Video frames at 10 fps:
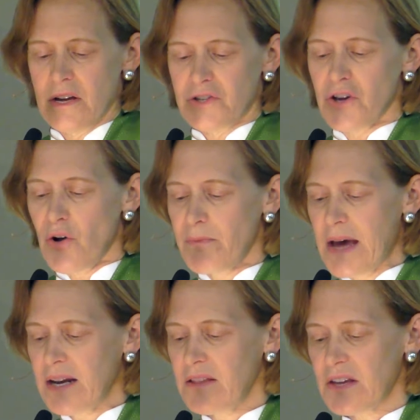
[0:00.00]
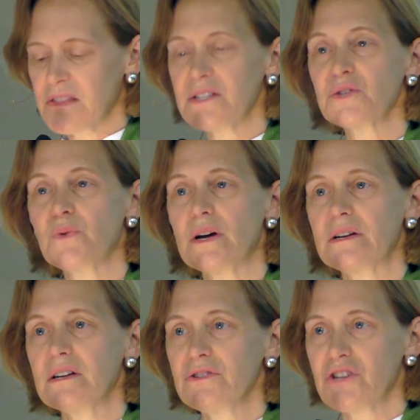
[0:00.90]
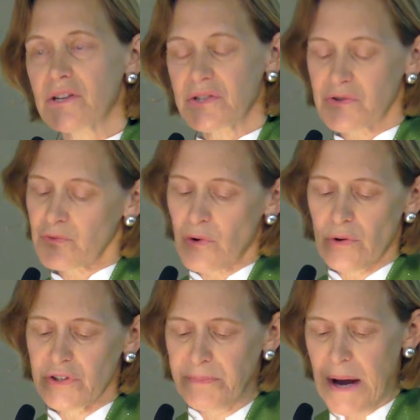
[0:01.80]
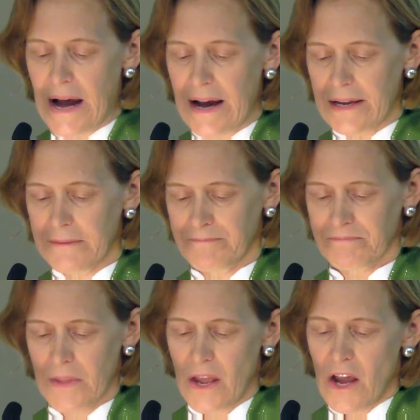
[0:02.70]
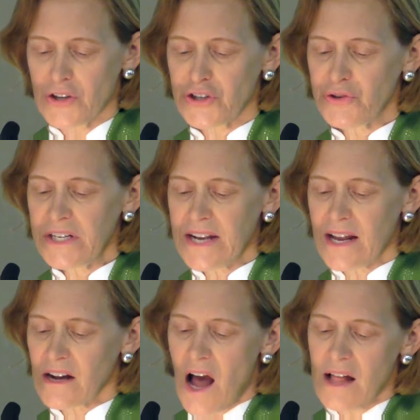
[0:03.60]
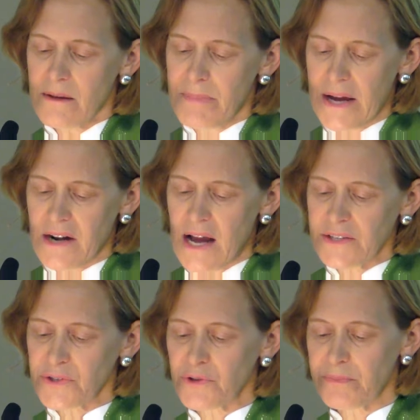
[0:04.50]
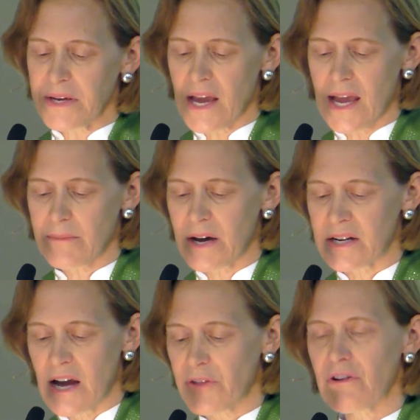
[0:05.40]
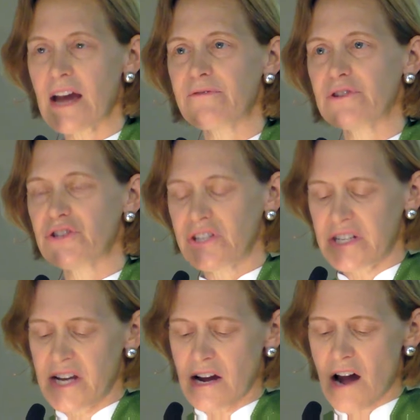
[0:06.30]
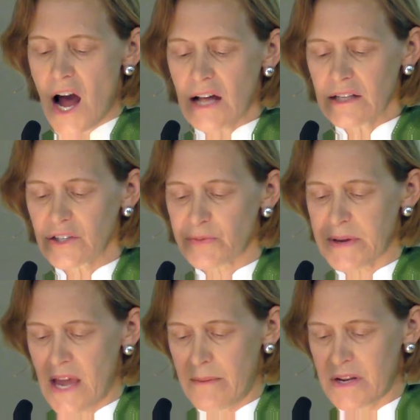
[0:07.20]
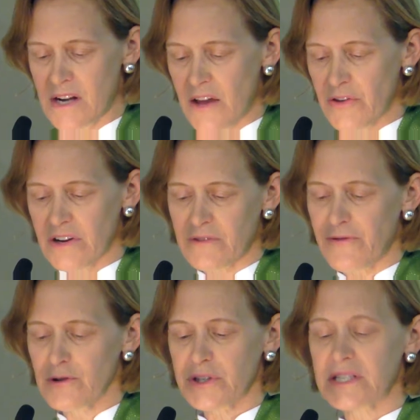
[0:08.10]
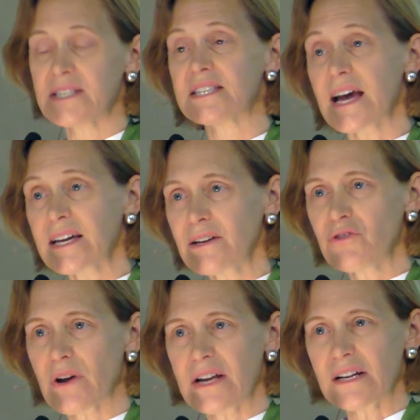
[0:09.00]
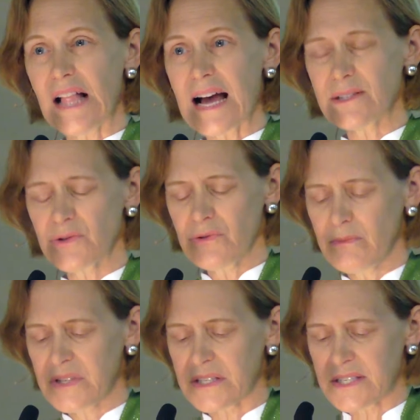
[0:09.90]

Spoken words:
so many that this one just rolled by. A shooting at a Columbine high school became another at Virginia Tech College, became another in first and second grade classrooms in